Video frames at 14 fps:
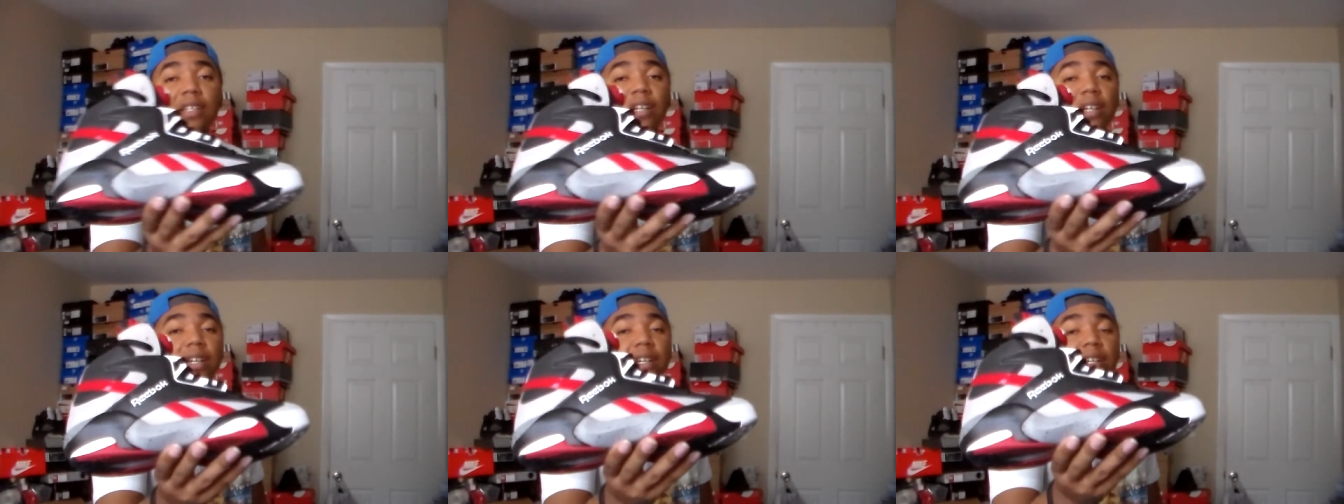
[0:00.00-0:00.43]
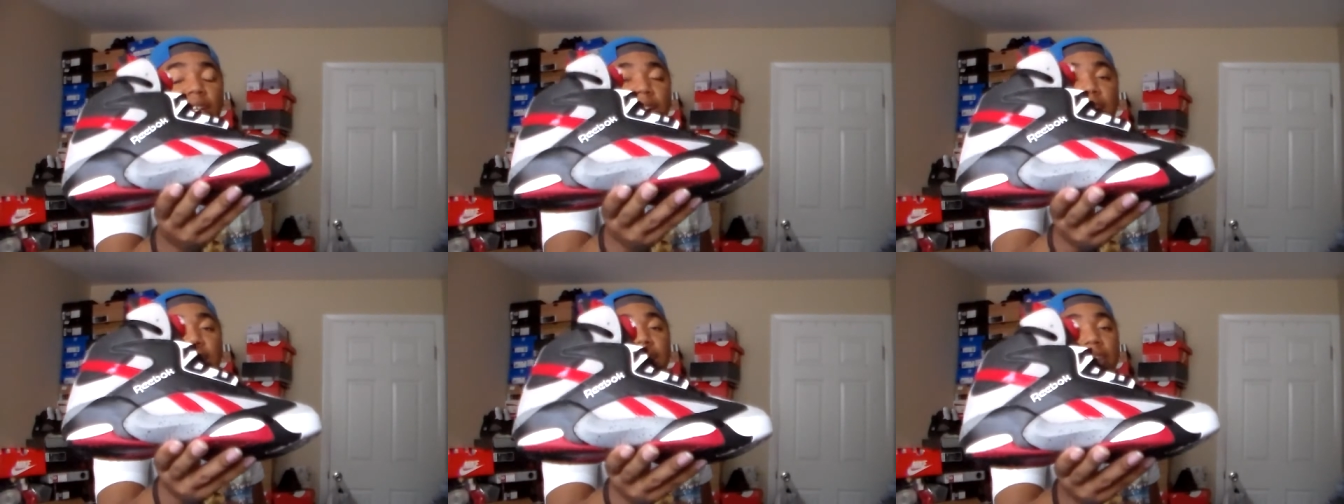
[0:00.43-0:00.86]
uh,
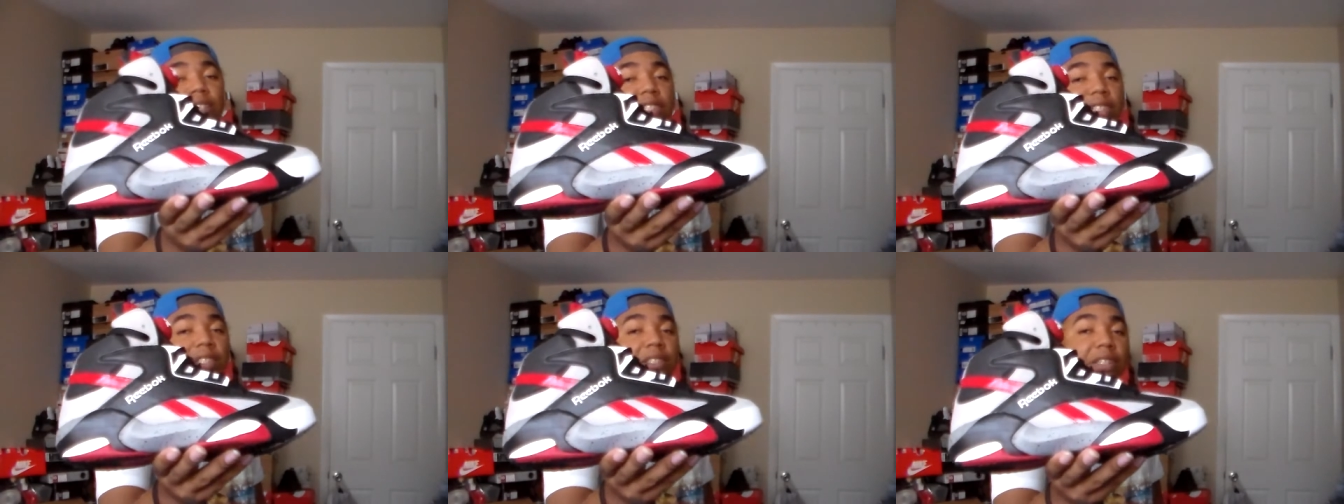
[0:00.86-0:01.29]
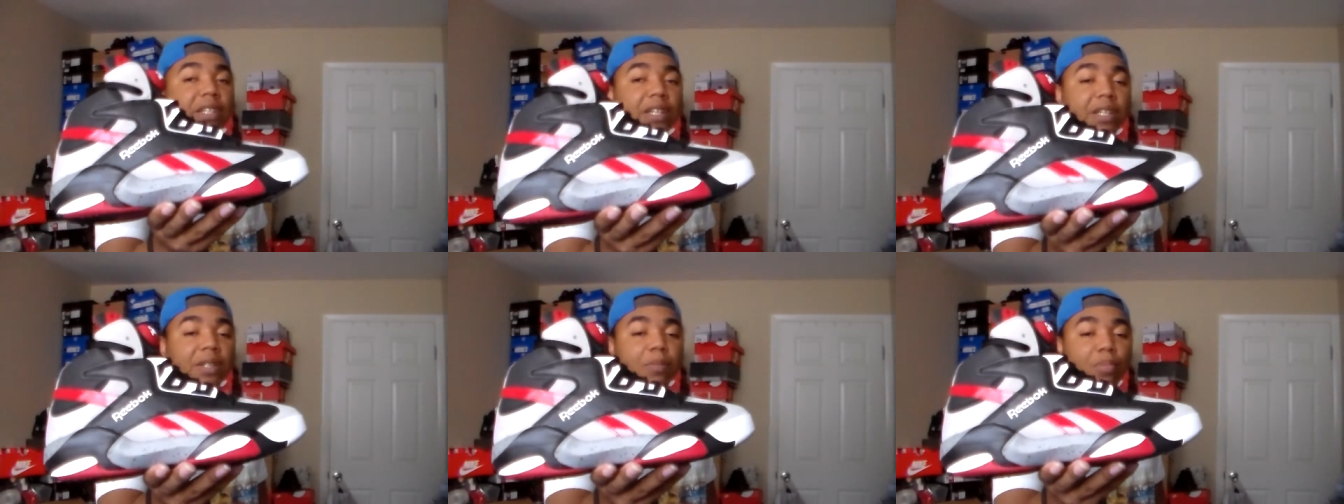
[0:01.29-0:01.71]
edition,
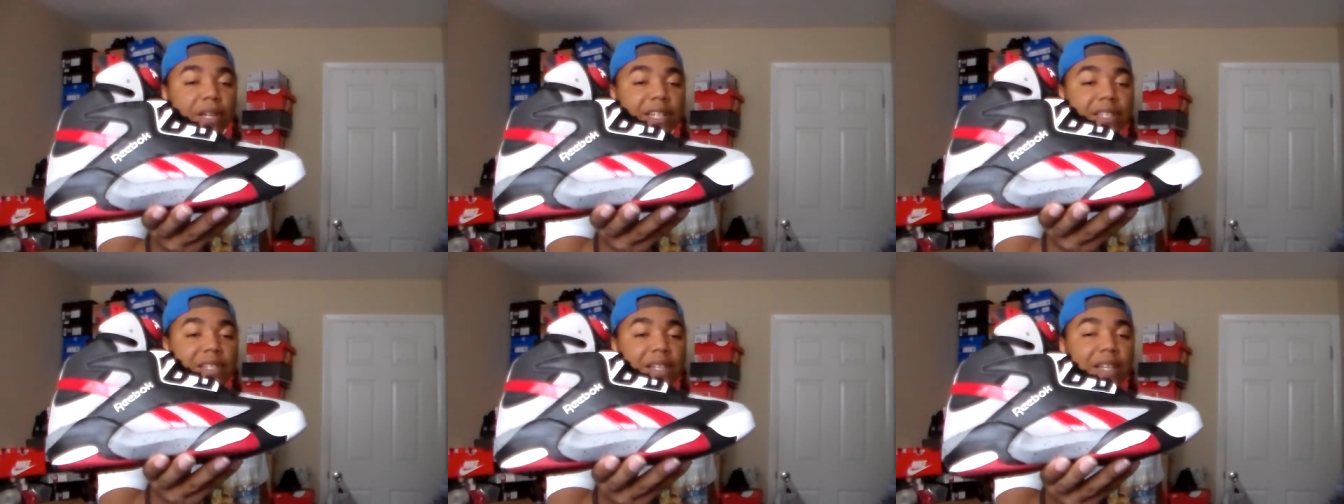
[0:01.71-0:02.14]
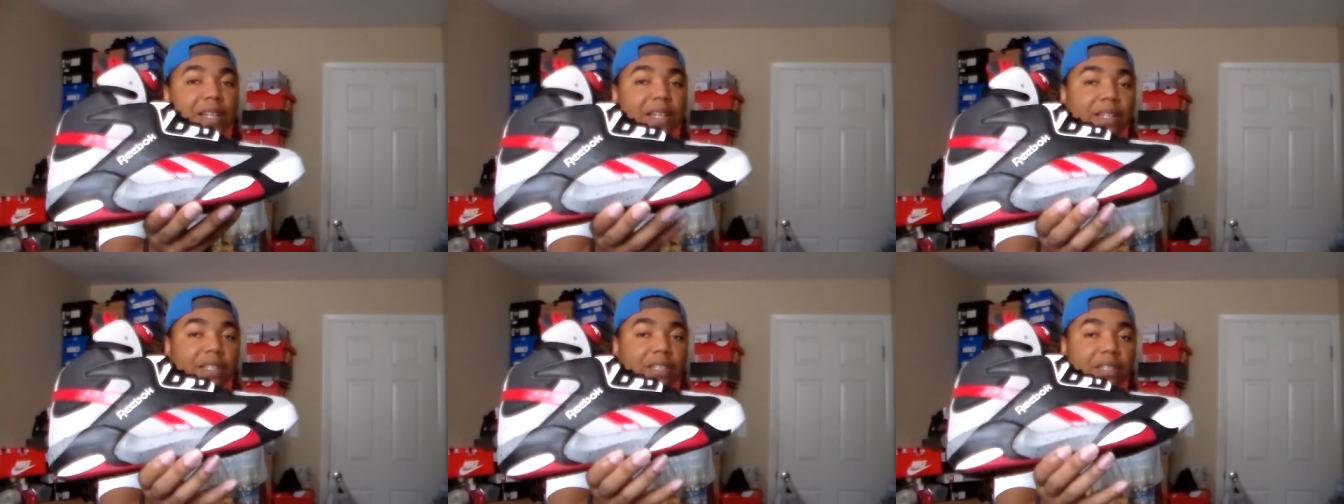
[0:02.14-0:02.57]
Brick
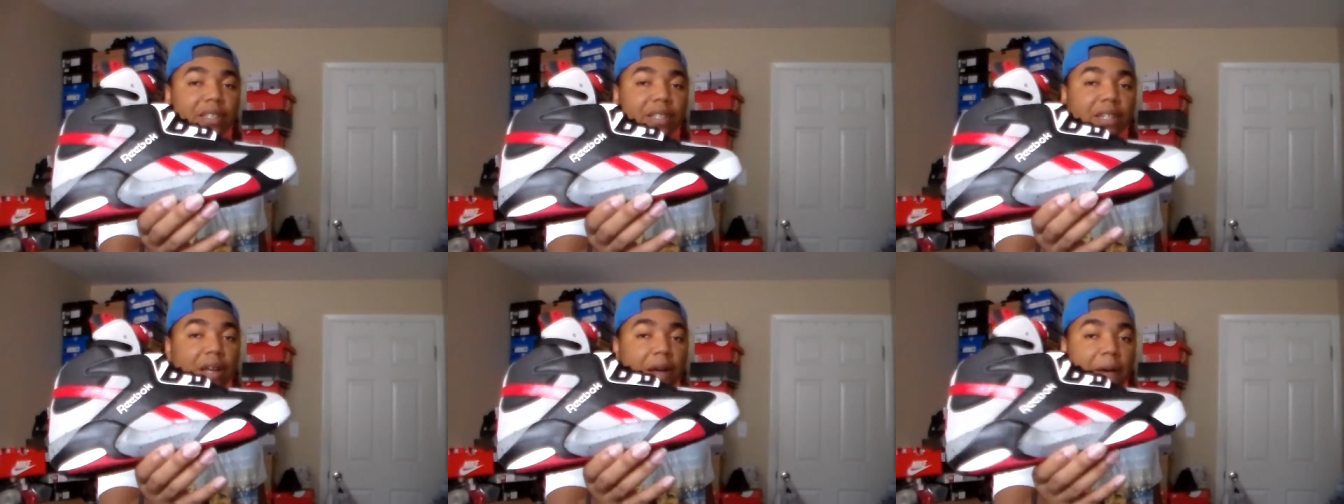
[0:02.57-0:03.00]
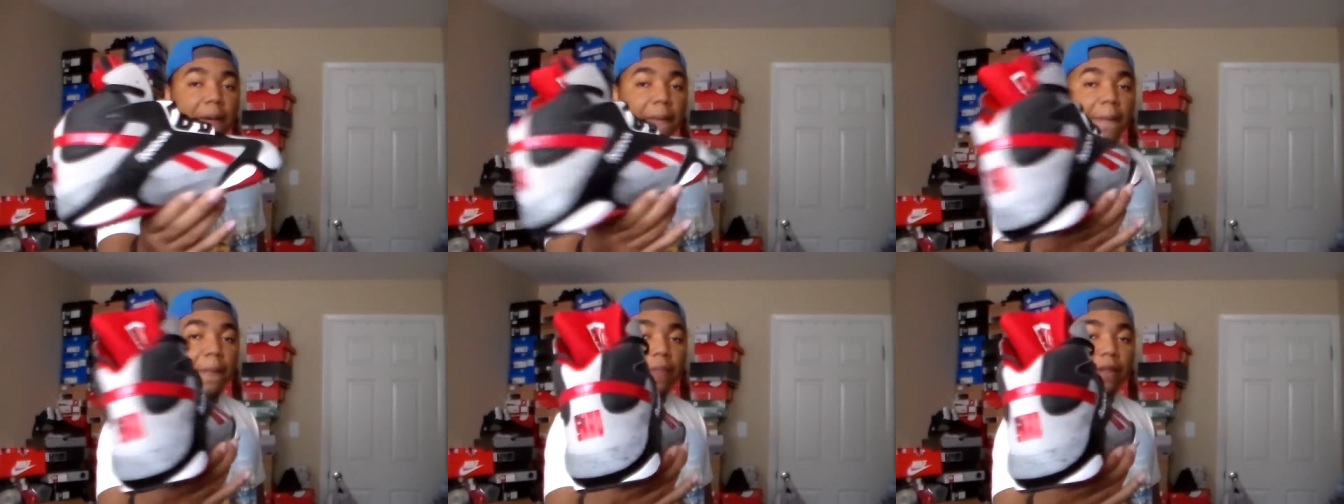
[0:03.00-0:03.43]
City.
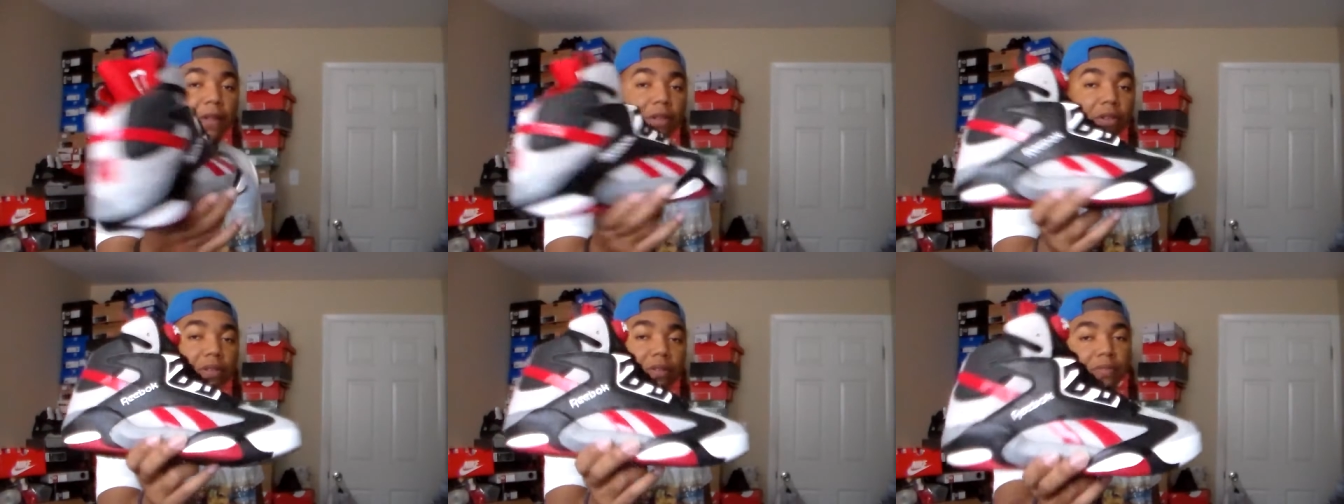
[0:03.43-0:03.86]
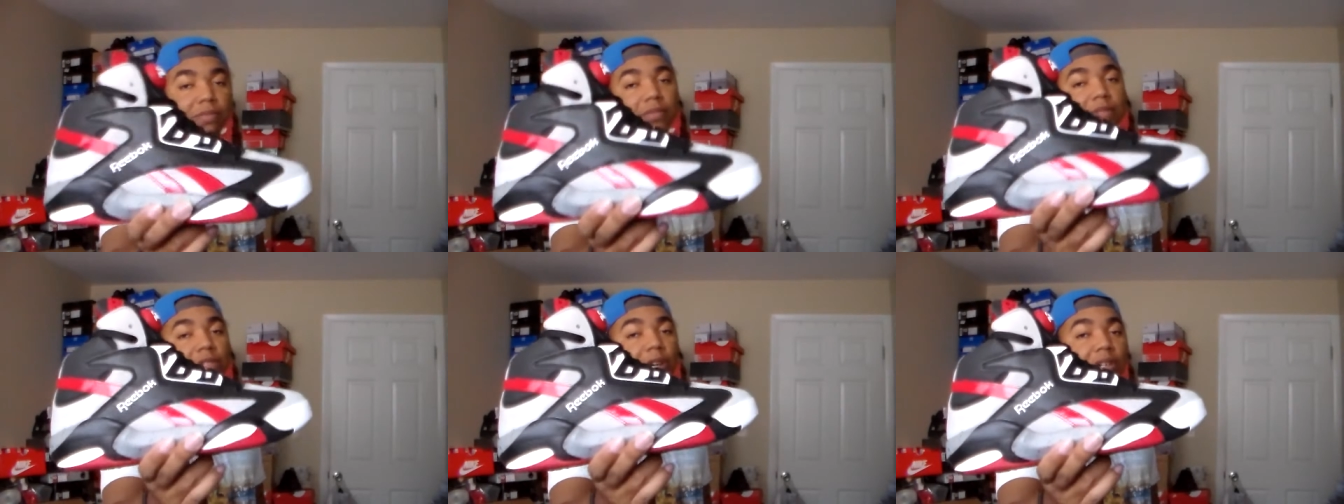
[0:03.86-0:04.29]
Um,
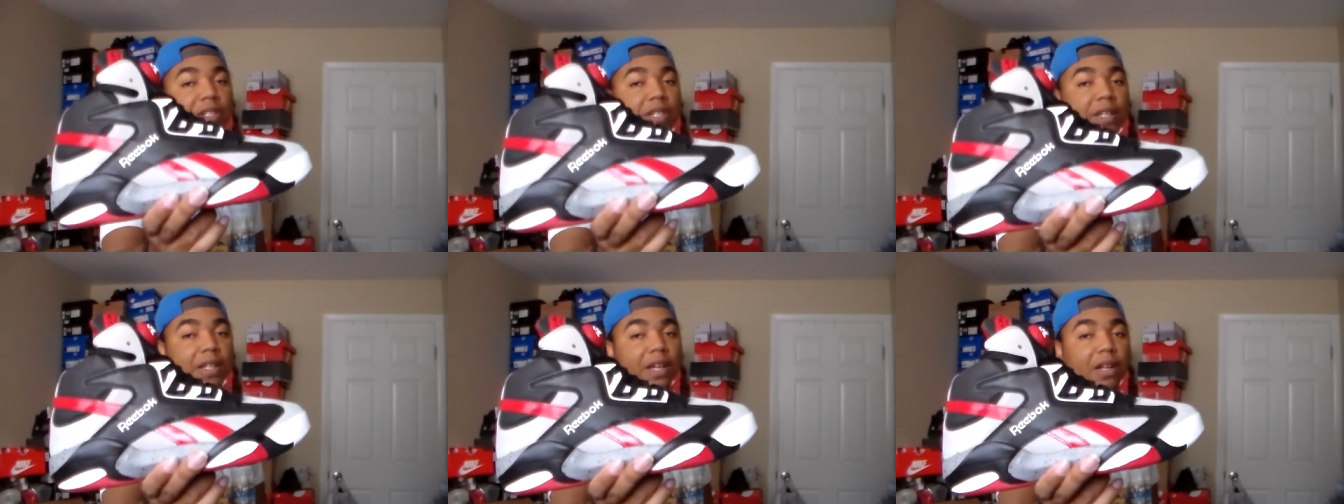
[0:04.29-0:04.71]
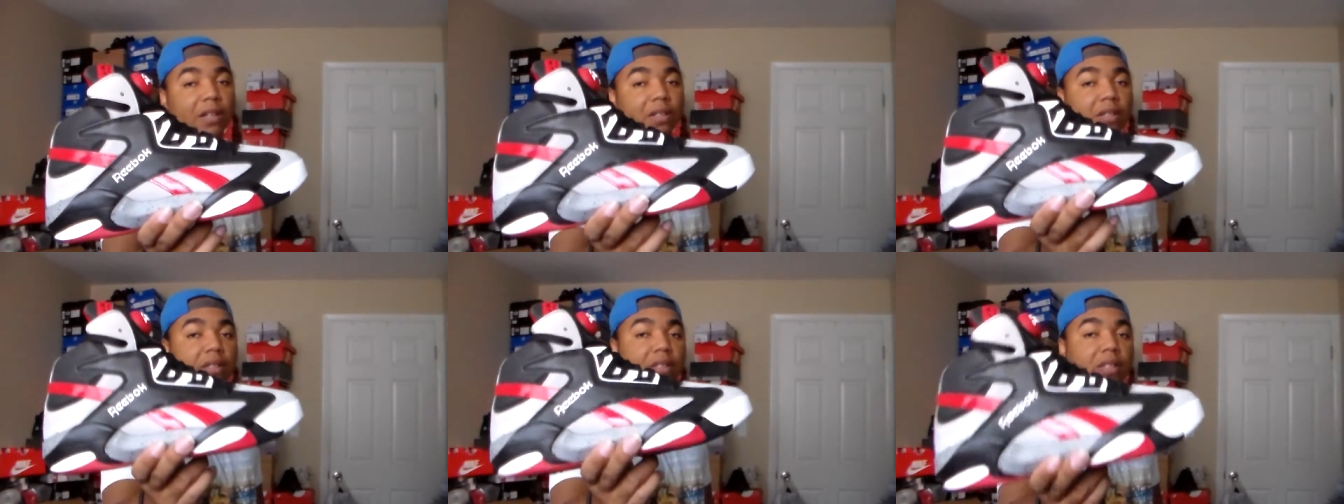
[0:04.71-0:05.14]
y'all see the
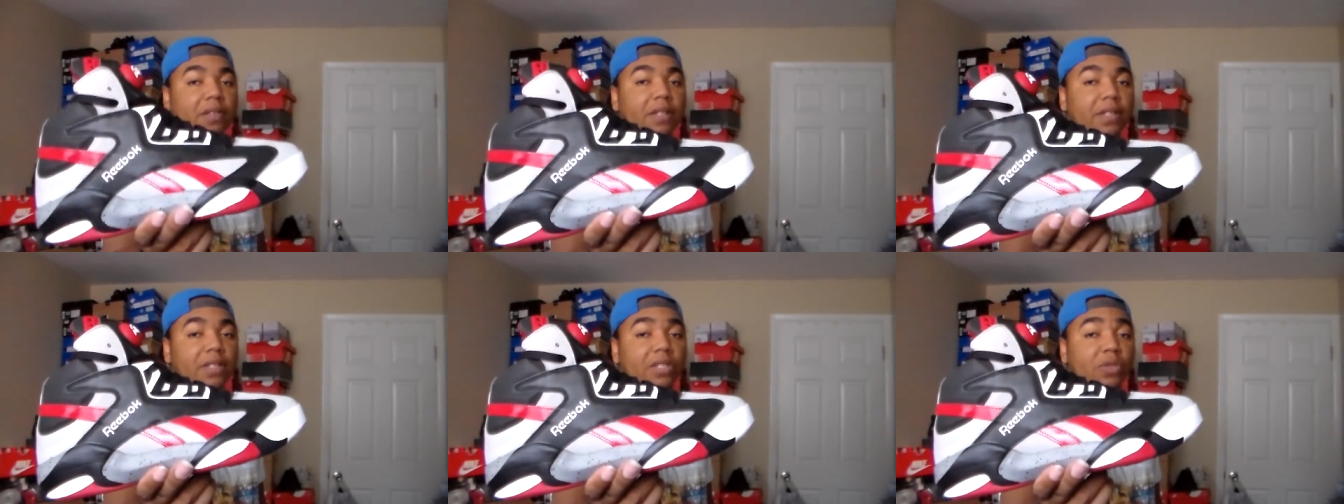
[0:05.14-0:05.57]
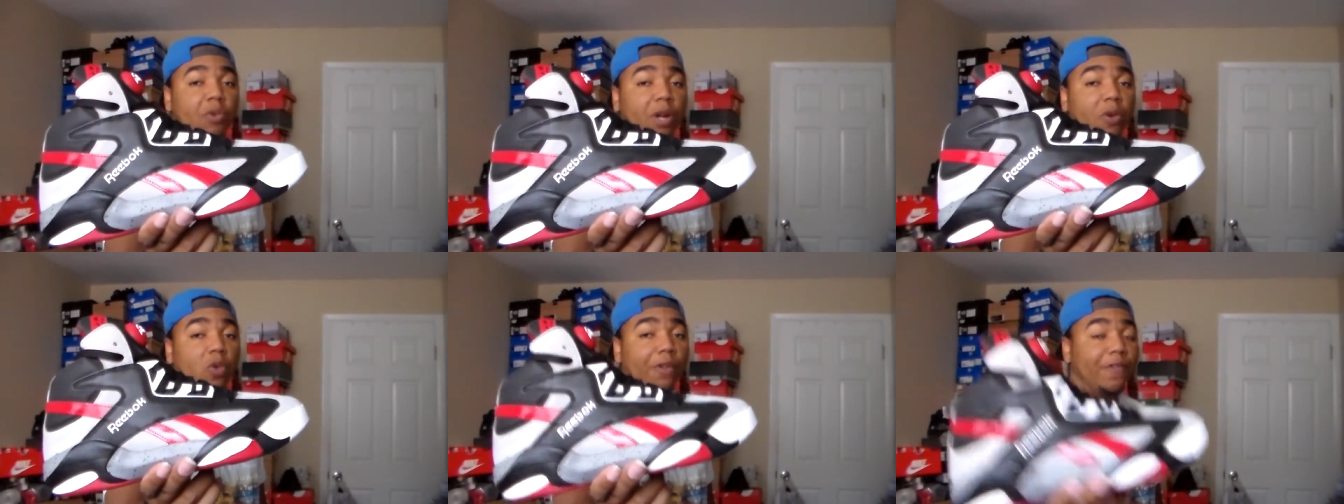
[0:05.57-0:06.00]
color? This is
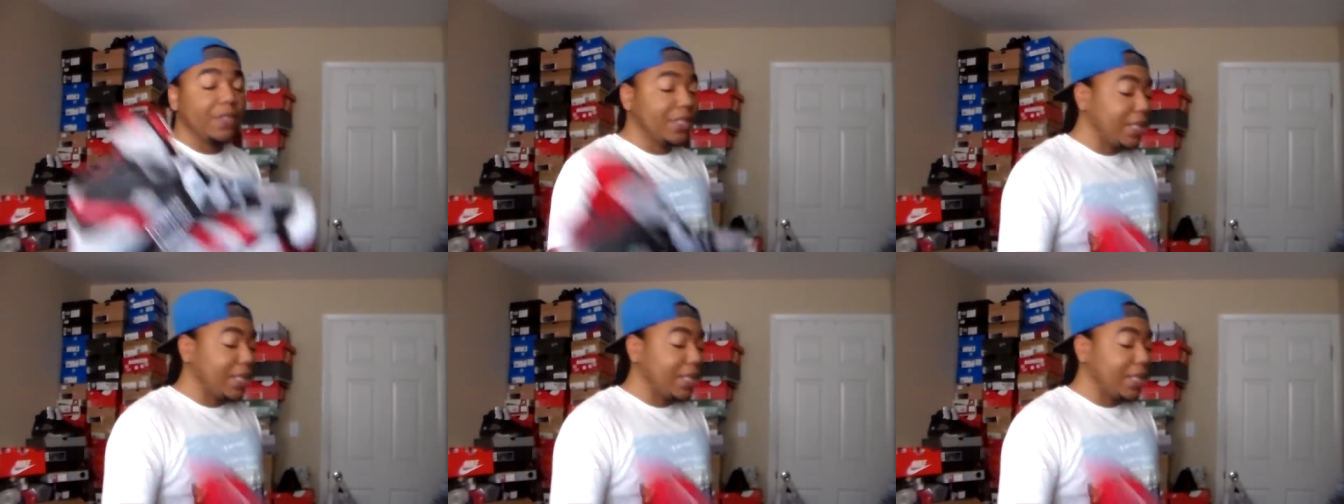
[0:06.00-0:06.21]
what I wore for